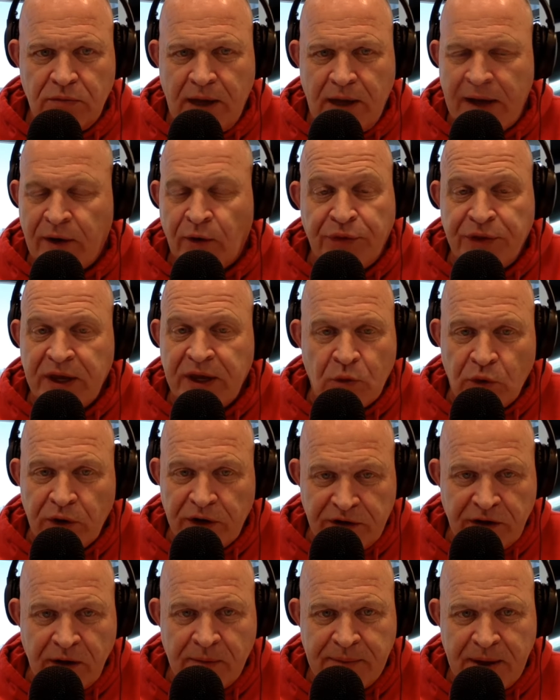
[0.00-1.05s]
don't think it would
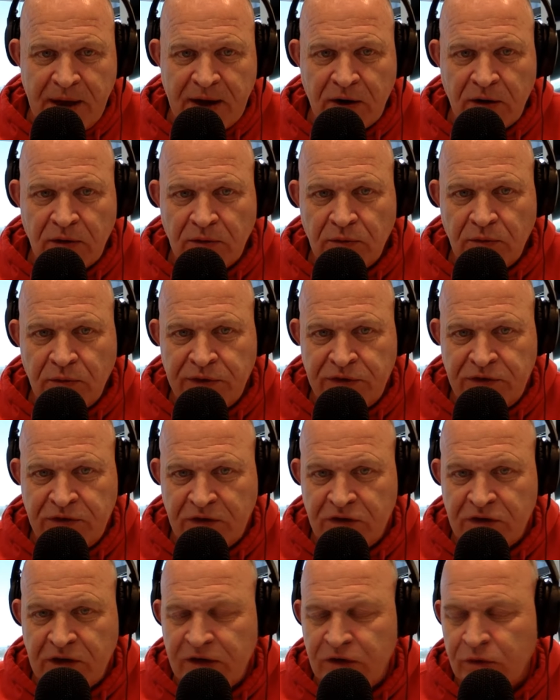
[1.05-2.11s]
have done better with
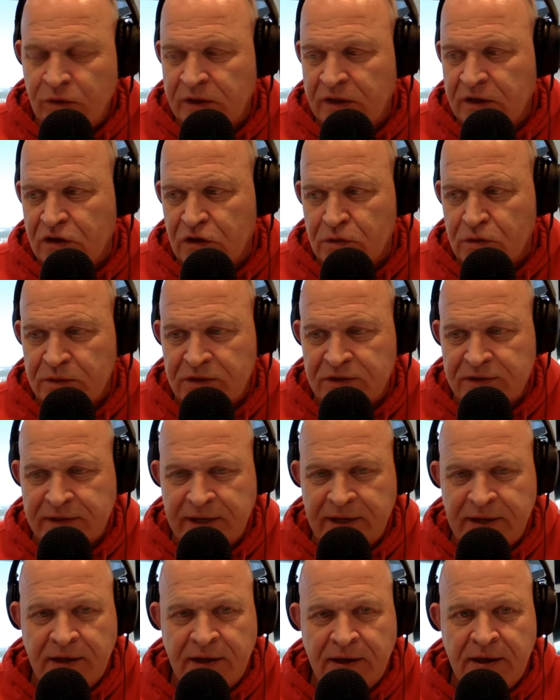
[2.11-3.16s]
CJ doing a QB
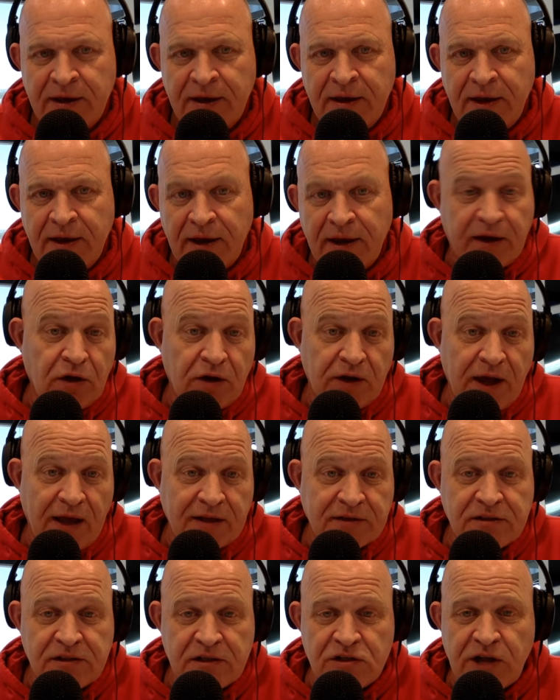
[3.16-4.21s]
sneak, and it could have
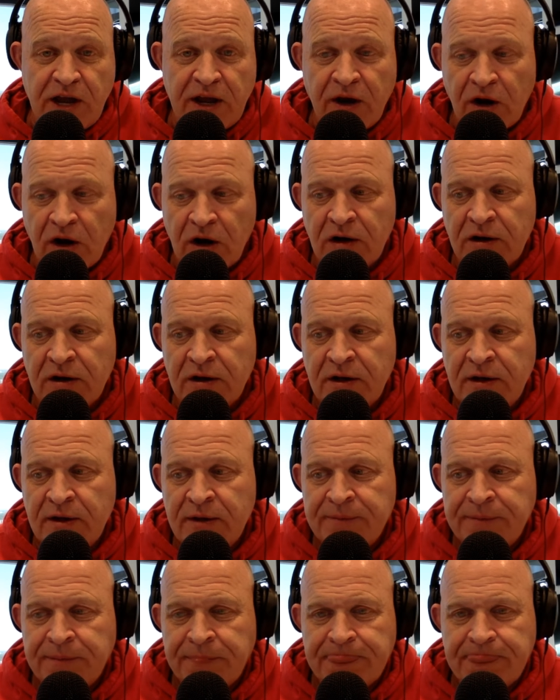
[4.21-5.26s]
gotten CJ hurt.
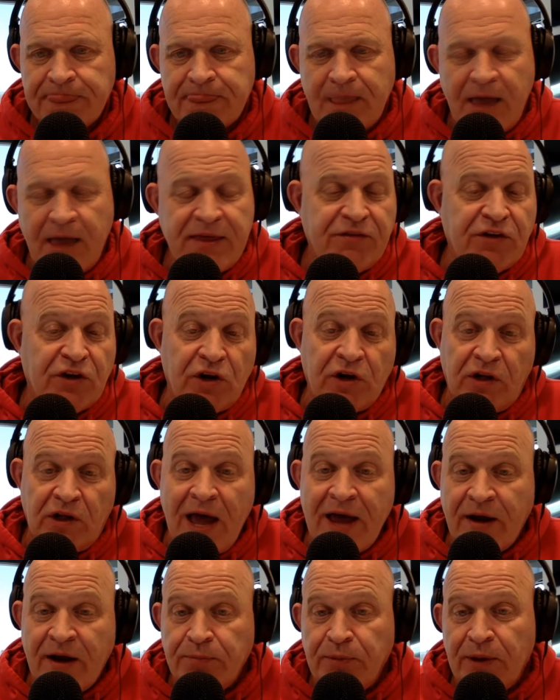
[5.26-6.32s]
I think if you're going to
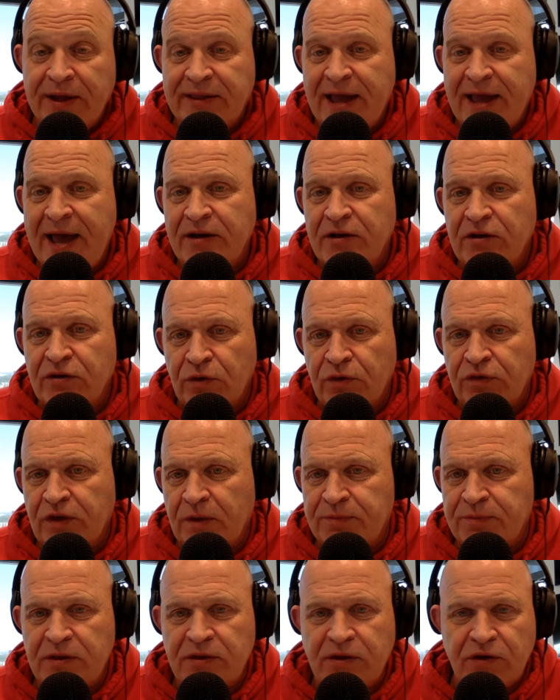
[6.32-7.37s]
line up like that and you do
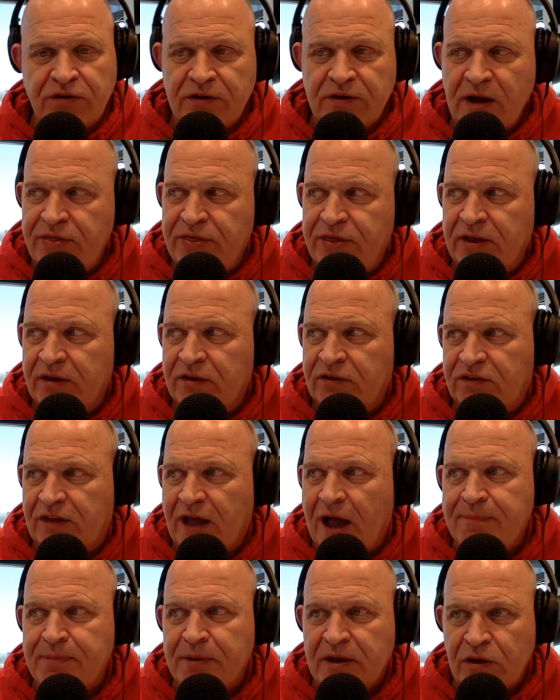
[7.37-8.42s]
something, there's nothing
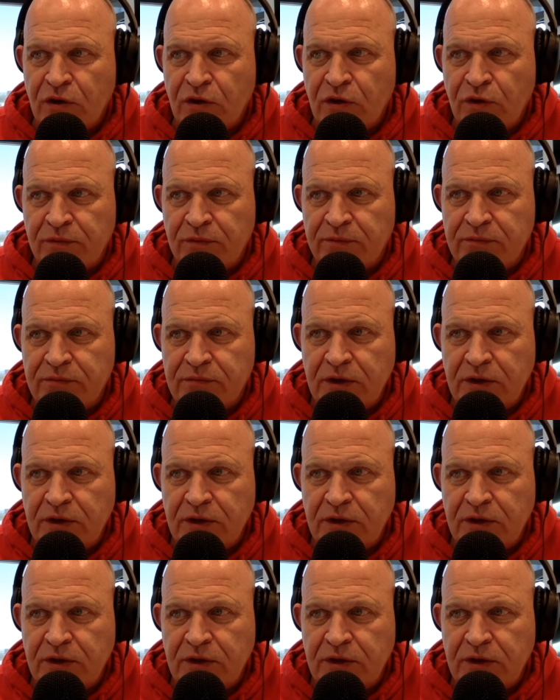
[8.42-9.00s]
stopping you from,